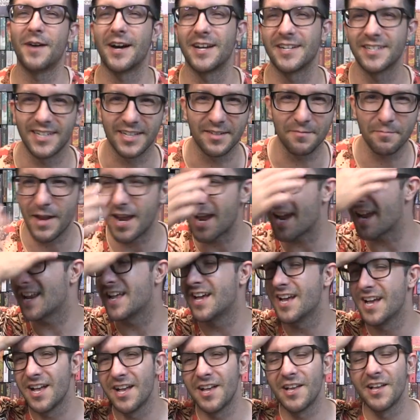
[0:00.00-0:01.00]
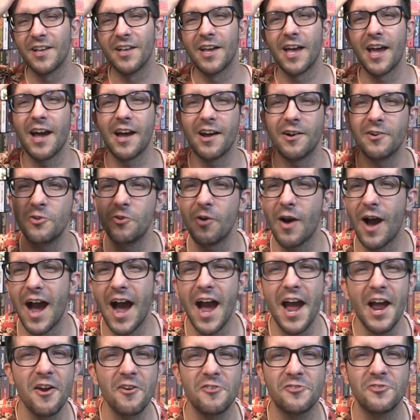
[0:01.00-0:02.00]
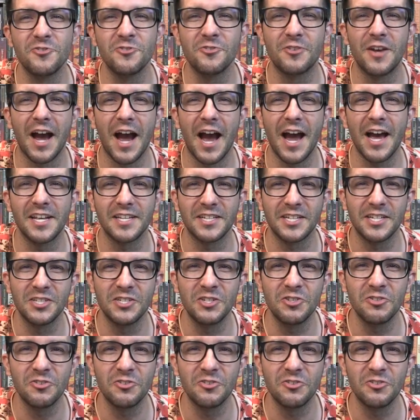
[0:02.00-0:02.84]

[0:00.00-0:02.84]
blast like man who hired you guys because